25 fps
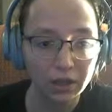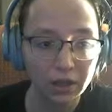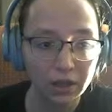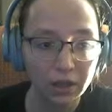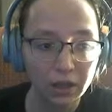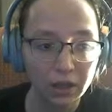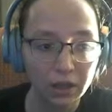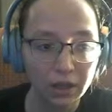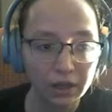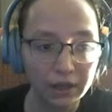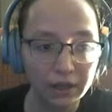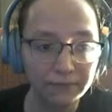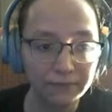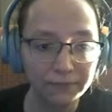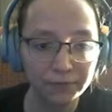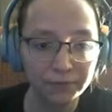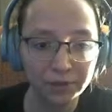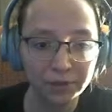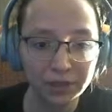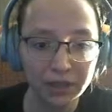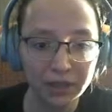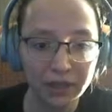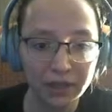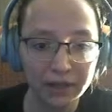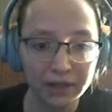I
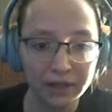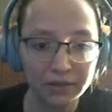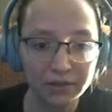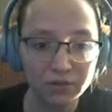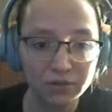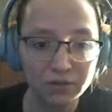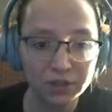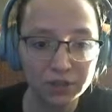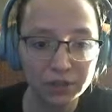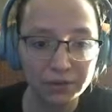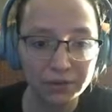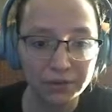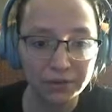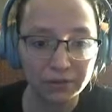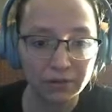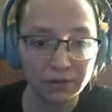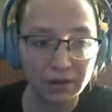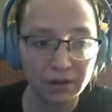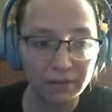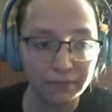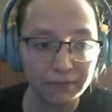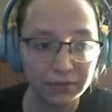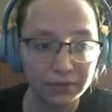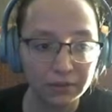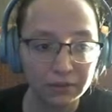forgot, I don't go there
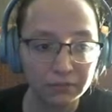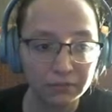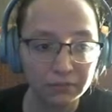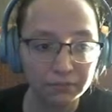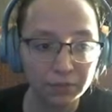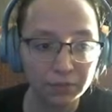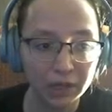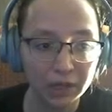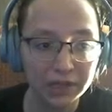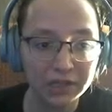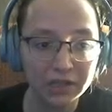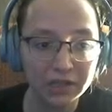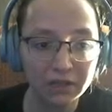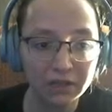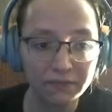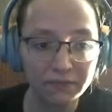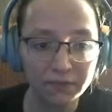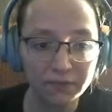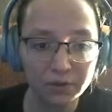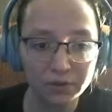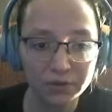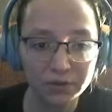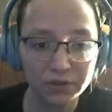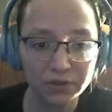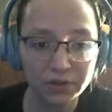often. Press the
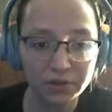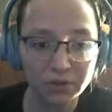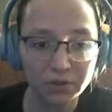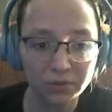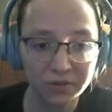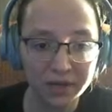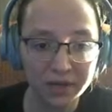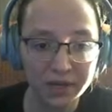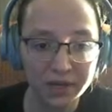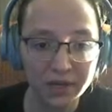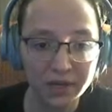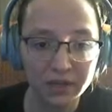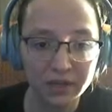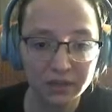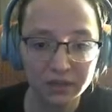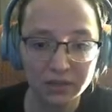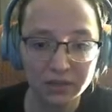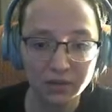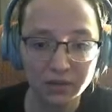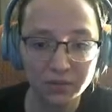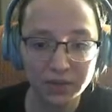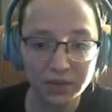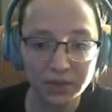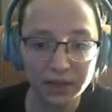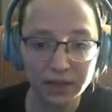first 3
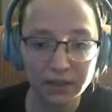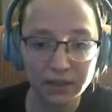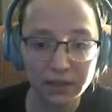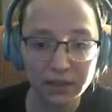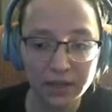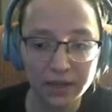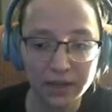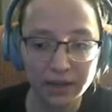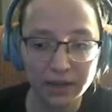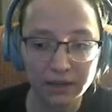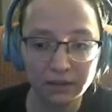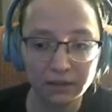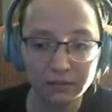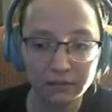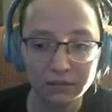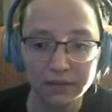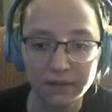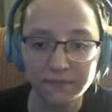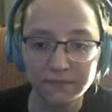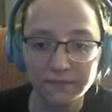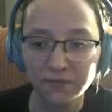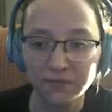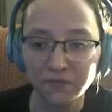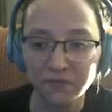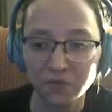until they click,
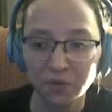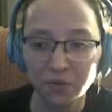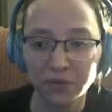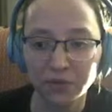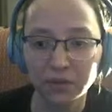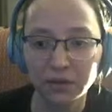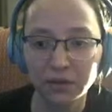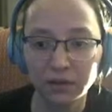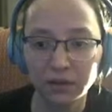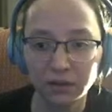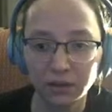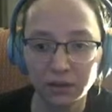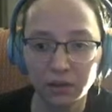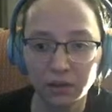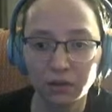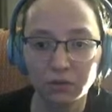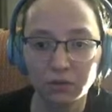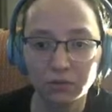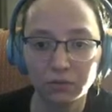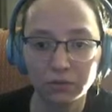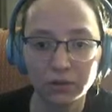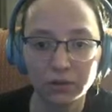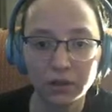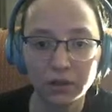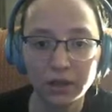leave the 4th
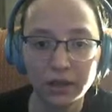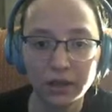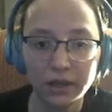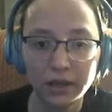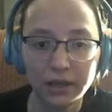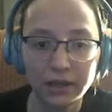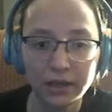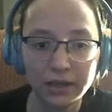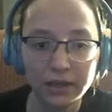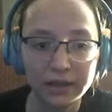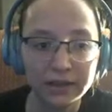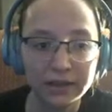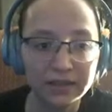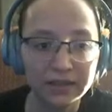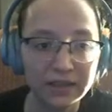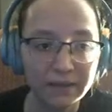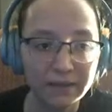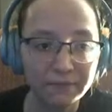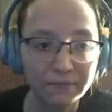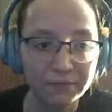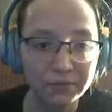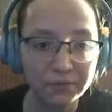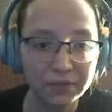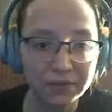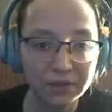alone. Is
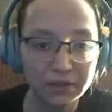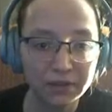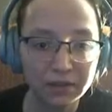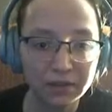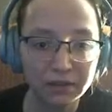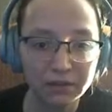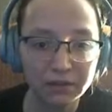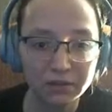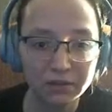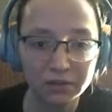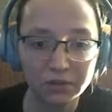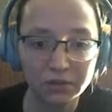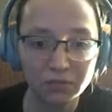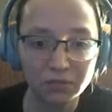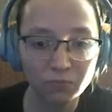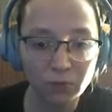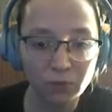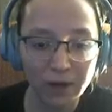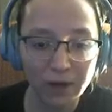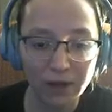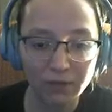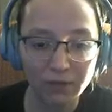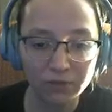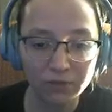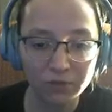that for the
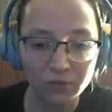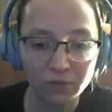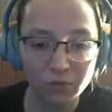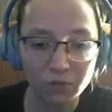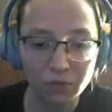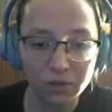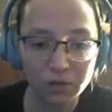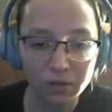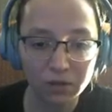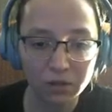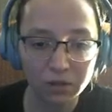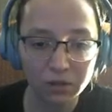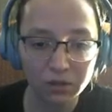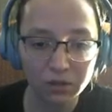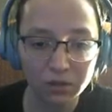round door?